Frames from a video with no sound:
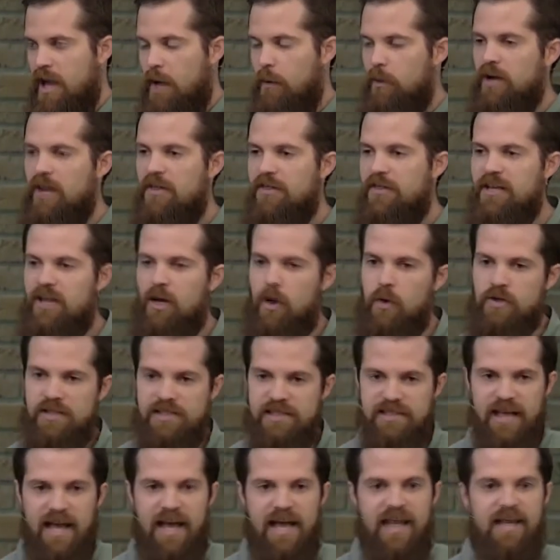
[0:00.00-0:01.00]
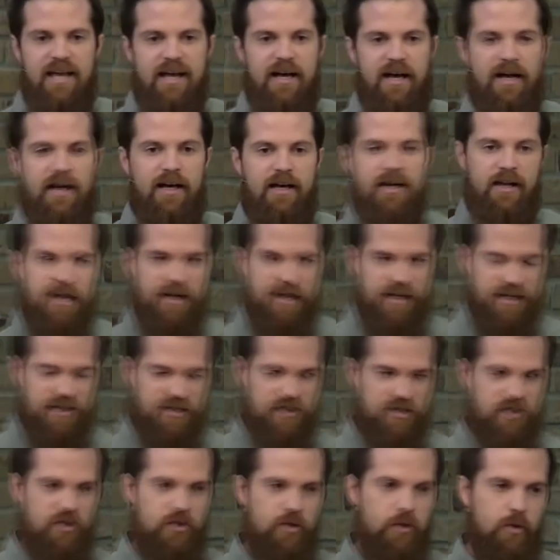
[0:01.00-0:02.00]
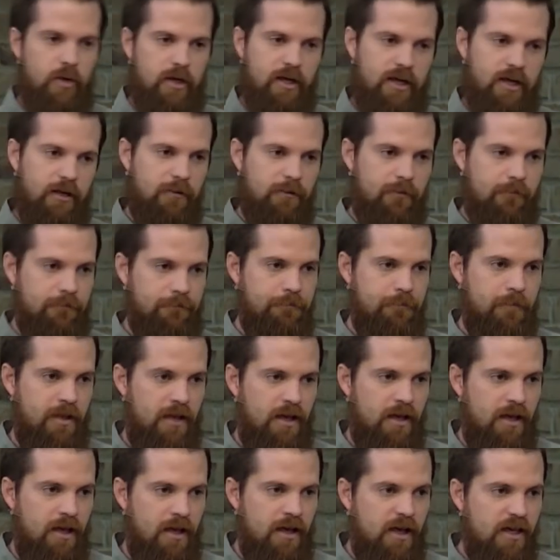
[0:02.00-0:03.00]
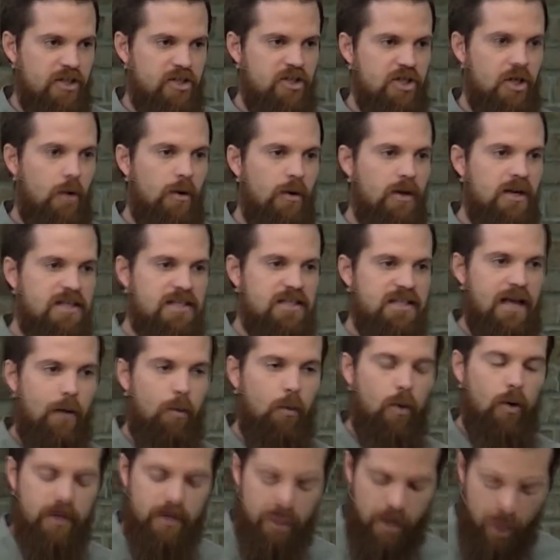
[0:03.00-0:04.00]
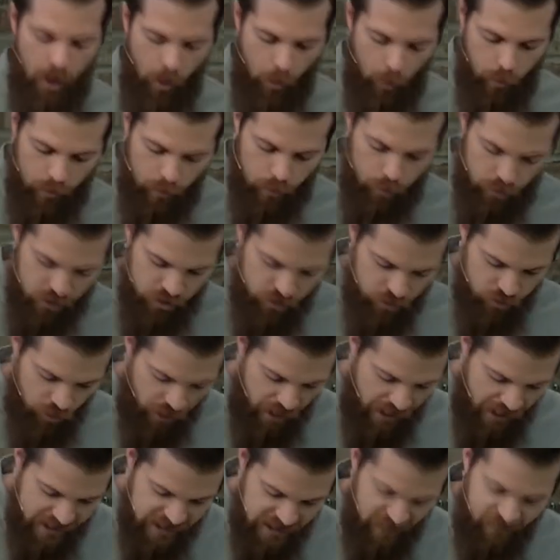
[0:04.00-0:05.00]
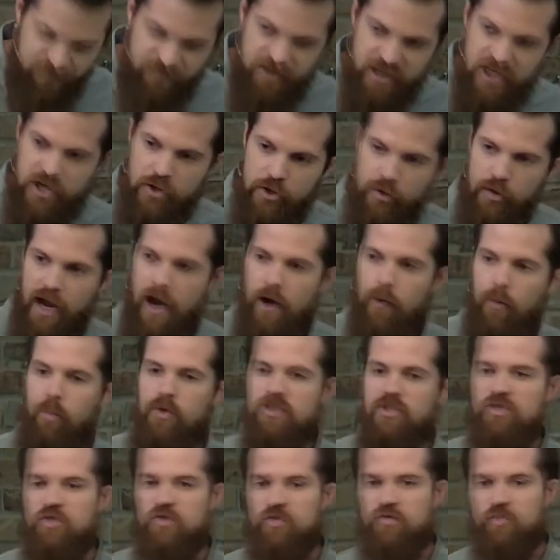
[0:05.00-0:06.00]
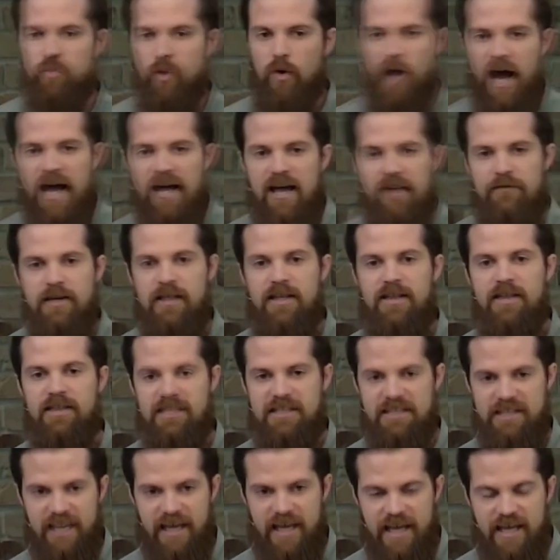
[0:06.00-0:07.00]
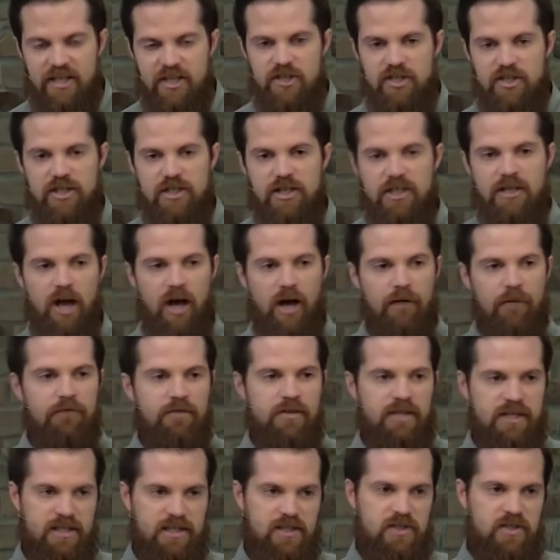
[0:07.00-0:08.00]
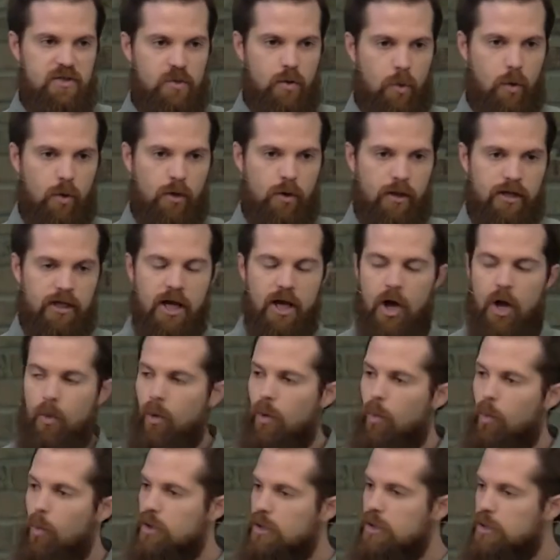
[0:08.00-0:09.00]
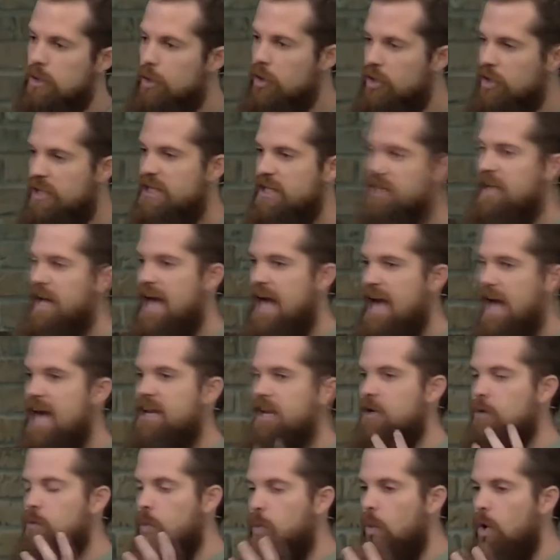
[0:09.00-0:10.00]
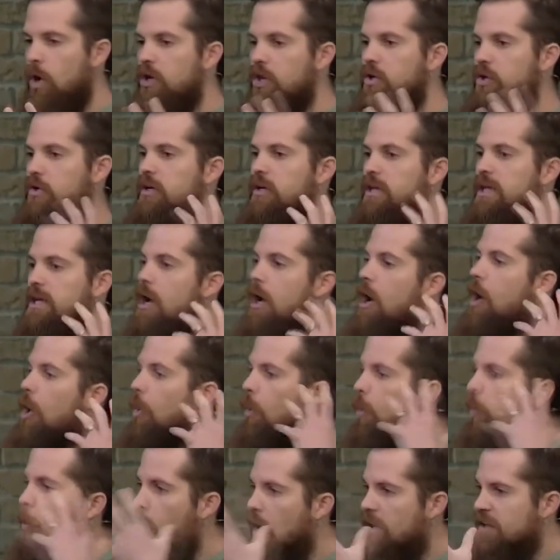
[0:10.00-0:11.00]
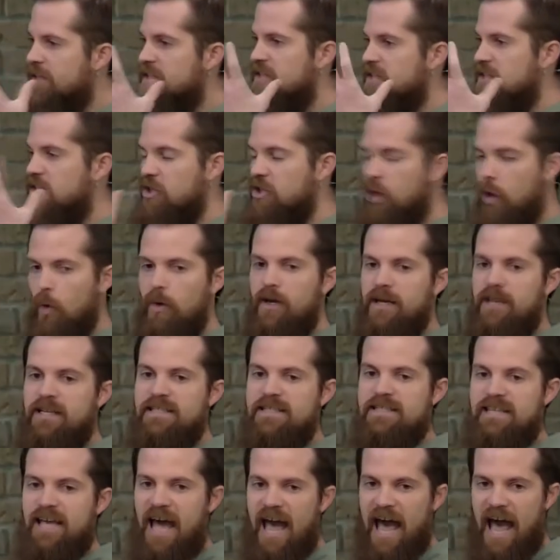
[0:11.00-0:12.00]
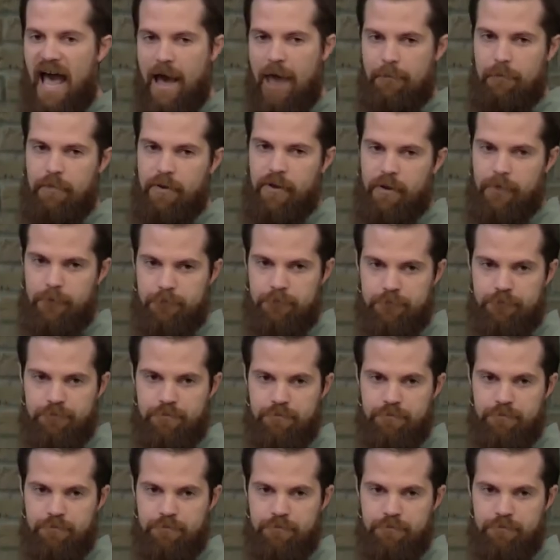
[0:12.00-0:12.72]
And what I think Hosea is doing is showing us that what we're trying to figure out, what's driving the tension of this story, what we're looking ahead and wondering what's going to happen,